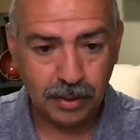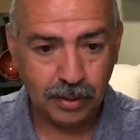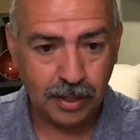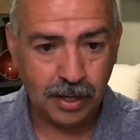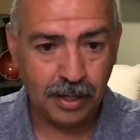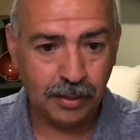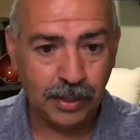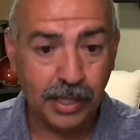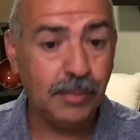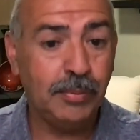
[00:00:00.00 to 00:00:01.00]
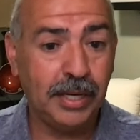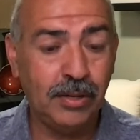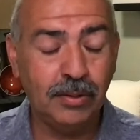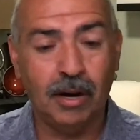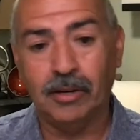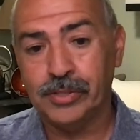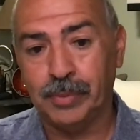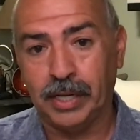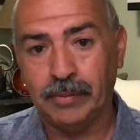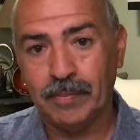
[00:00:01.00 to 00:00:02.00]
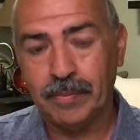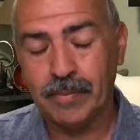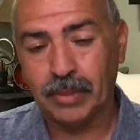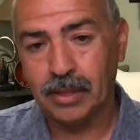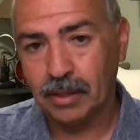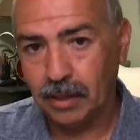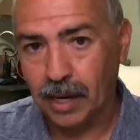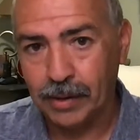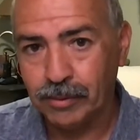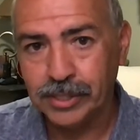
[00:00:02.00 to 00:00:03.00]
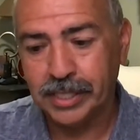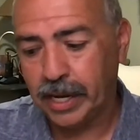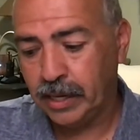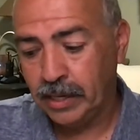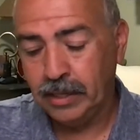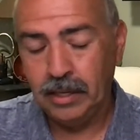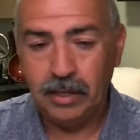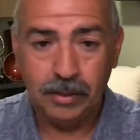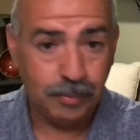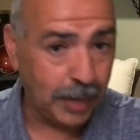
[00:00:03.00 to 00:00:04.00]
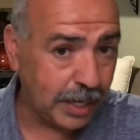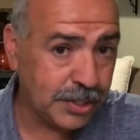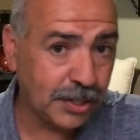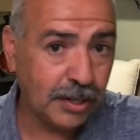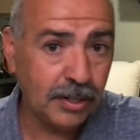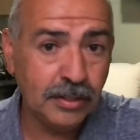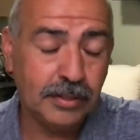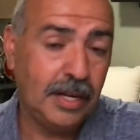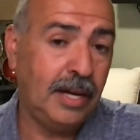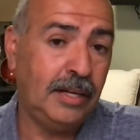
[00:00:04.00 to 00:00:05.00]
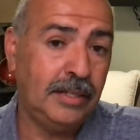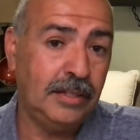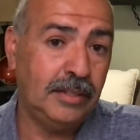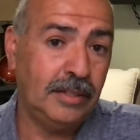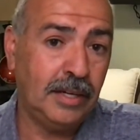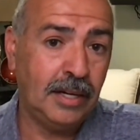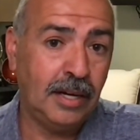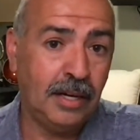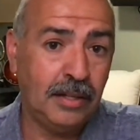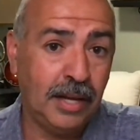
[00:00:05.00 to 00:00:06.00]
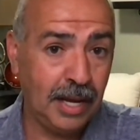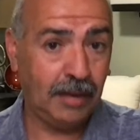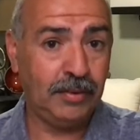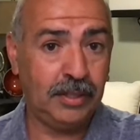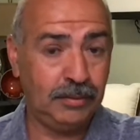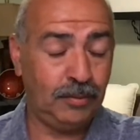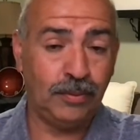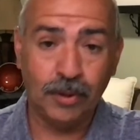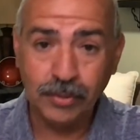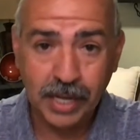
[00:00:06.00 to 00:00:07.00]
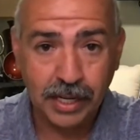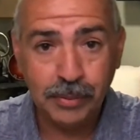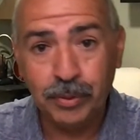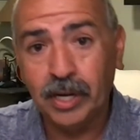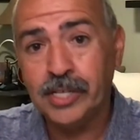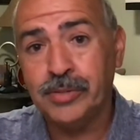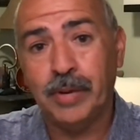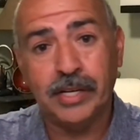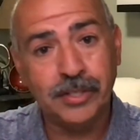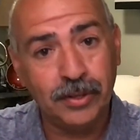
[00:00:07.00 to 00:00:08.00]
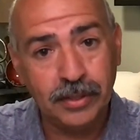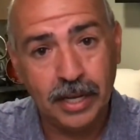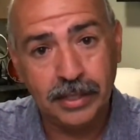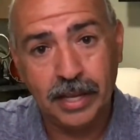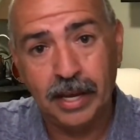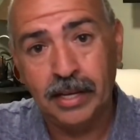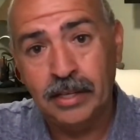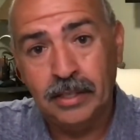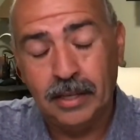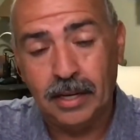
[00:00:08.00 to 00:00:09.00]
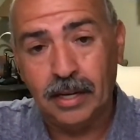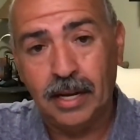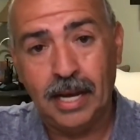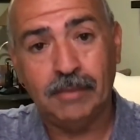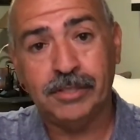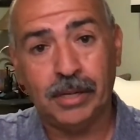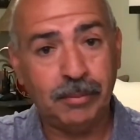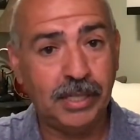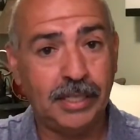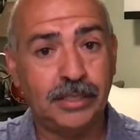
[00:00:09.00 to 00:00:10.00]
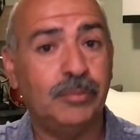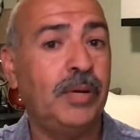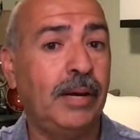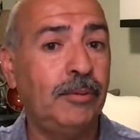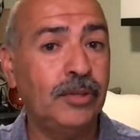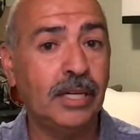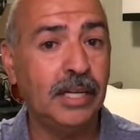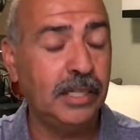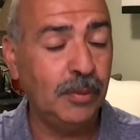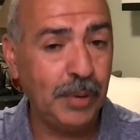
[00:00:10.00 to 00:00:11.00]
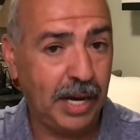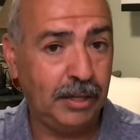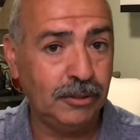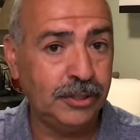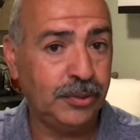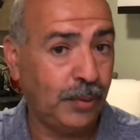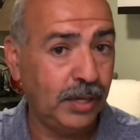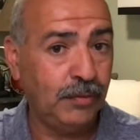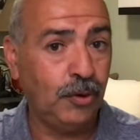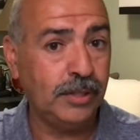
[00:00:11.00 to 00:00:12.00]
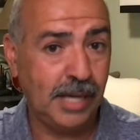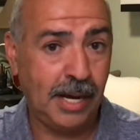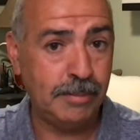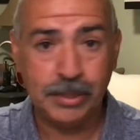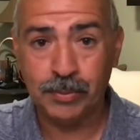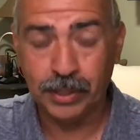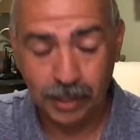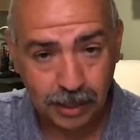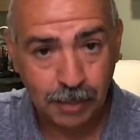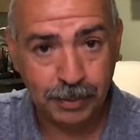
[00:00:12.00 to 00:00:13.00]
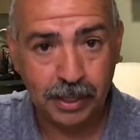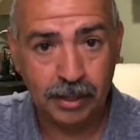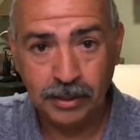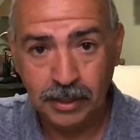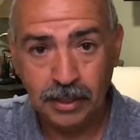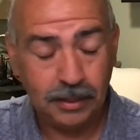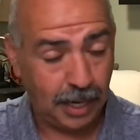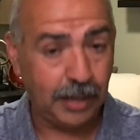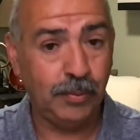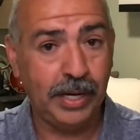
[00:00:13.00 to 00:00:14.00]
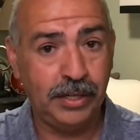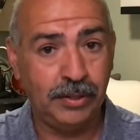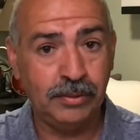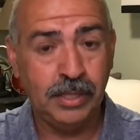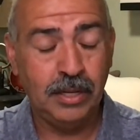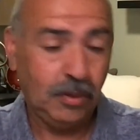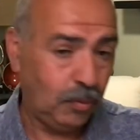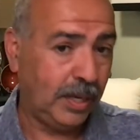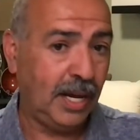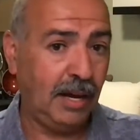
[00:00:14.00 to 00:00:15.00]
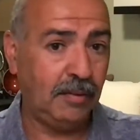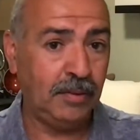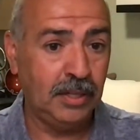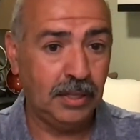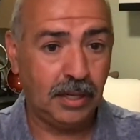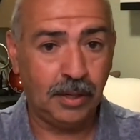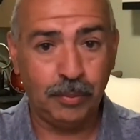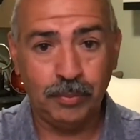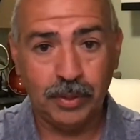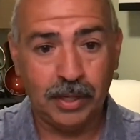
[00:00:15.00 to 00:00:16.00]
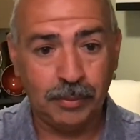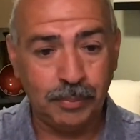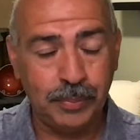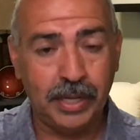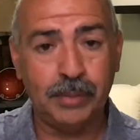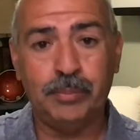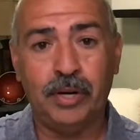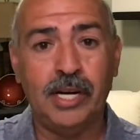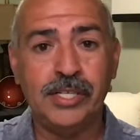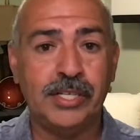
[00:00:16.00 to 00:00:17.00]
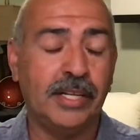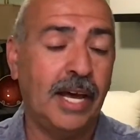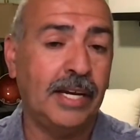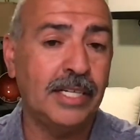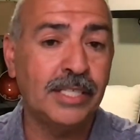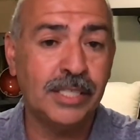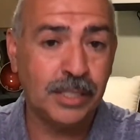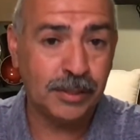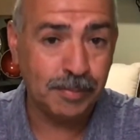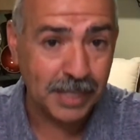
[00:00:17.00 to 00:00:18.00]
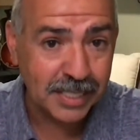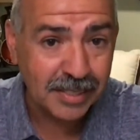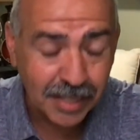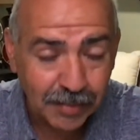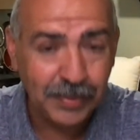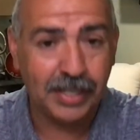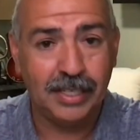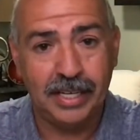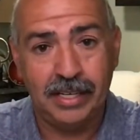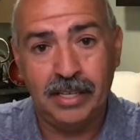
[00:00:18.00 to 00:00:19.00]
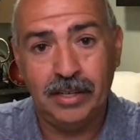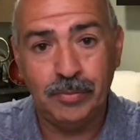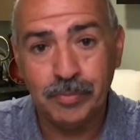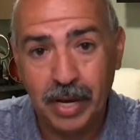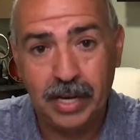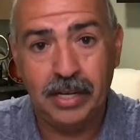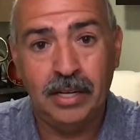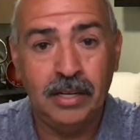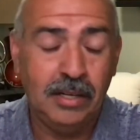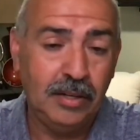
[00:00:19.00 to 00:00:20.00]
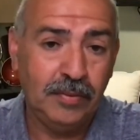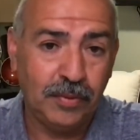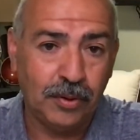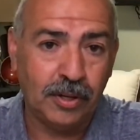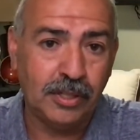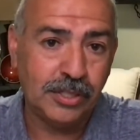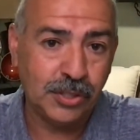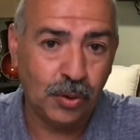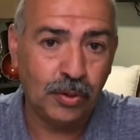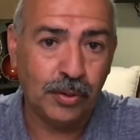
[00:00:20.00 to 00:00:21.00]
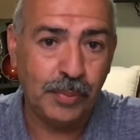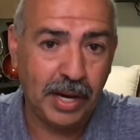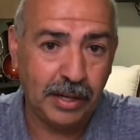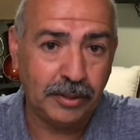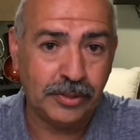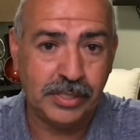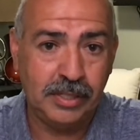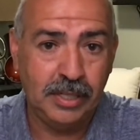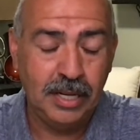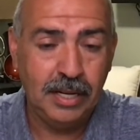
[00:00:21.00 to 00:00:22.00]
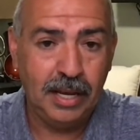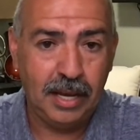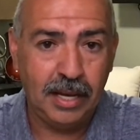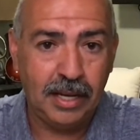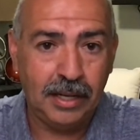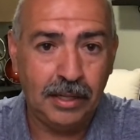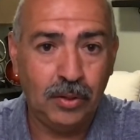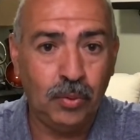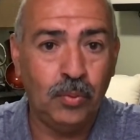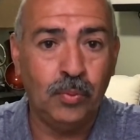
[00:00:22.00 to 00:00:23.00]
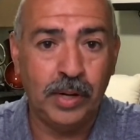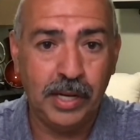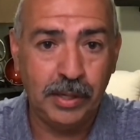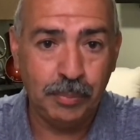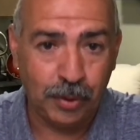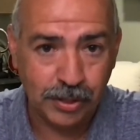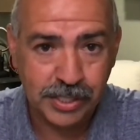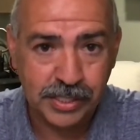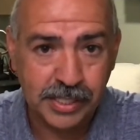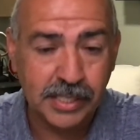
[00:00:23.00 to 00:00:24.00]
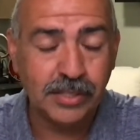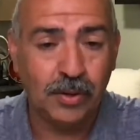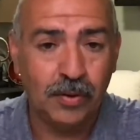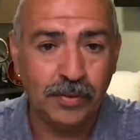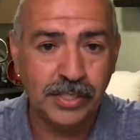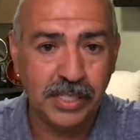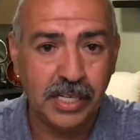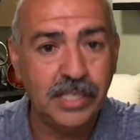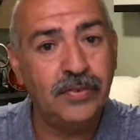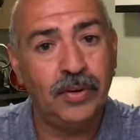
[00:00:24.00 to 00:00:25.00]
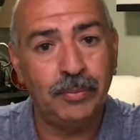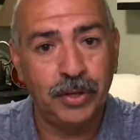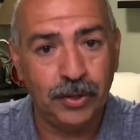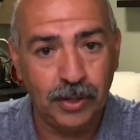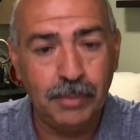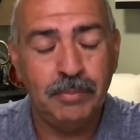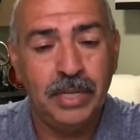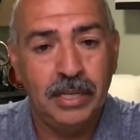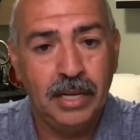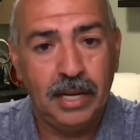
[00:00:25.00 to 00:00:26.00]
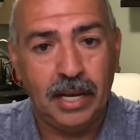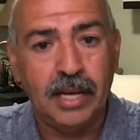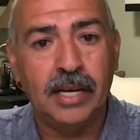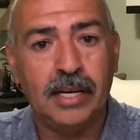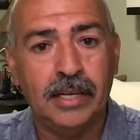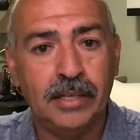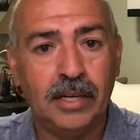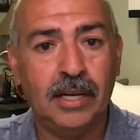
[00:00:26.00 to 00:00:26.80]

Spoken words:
anybody who calls me, I will say, make sure that they have a rotating brush. Make sure that they have something that's going to be able to clean the panels 3 to 4 times when they're up there, like we do. We have a big brush that is specifically made for solar panels. And we purchased this overseas from Europe. And